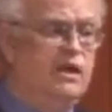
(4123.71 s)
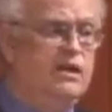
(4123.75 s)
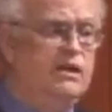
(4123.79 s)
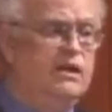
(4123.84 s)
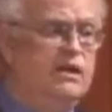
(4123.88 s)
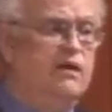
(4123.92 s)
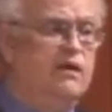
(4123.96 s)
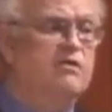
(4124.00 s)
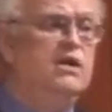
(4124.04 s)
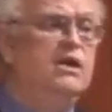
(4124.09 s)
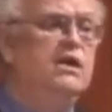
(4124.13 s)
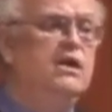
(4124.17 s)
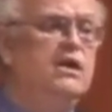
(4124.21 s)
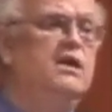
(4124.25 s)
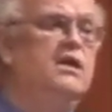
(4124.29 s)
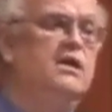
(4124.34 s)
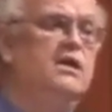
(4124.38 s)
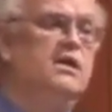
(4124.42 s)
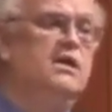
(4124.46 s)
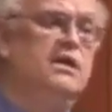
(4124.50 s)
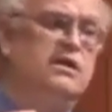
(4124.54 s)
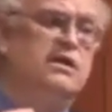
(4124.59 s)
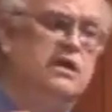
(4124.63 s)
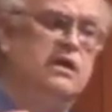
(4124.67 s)
Now,
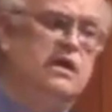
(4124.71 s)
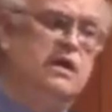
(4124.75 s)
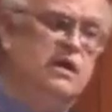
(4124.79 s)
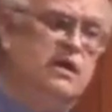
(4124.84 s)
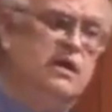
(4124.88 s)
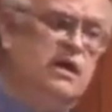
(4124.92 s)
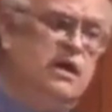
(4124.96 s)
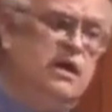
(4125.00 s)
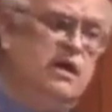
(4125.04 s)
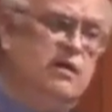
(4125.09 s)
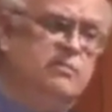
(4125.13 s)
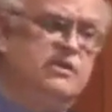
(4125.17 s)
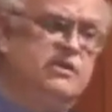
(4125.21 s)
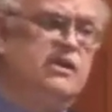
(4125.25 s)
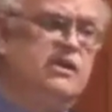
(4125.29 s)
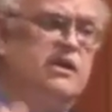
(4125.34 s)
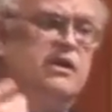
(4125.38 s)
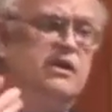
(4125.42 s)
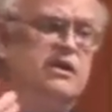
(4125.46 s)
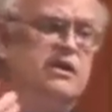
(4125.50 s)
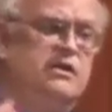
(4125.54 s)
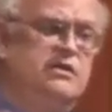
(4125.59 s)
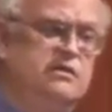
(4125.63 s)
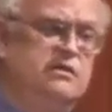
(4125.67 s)

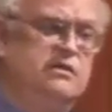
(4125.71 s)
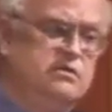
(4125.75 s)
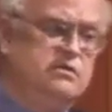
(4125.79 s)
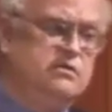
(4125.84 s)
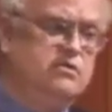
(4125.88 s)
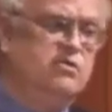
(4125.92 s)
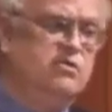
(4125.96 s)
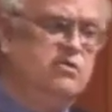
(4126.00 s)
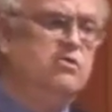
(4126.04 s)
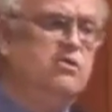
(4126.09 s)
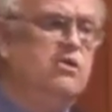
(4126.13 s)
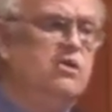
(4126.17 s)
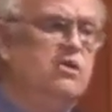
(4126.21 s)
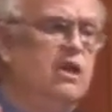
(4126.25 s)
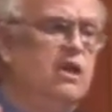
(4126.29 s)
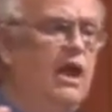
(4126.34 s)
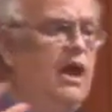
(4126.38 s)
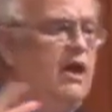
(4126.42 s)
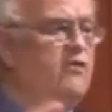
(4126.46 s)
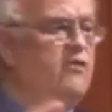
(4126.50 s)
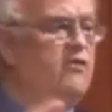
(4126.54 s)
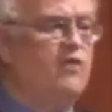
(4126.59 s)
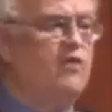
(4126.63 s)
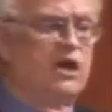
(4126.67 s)
Amazon, Google
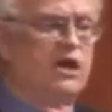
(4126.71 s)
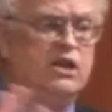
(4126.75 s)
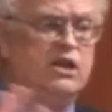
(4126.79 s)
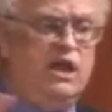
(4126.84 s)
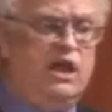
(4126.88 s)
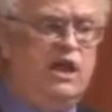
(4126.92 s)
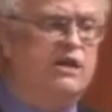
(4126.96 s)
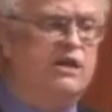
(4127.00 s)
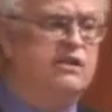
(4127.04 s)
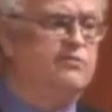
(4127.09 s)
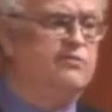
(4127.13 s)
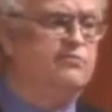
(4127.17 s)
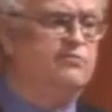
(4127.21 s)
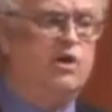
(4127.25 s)
have a class of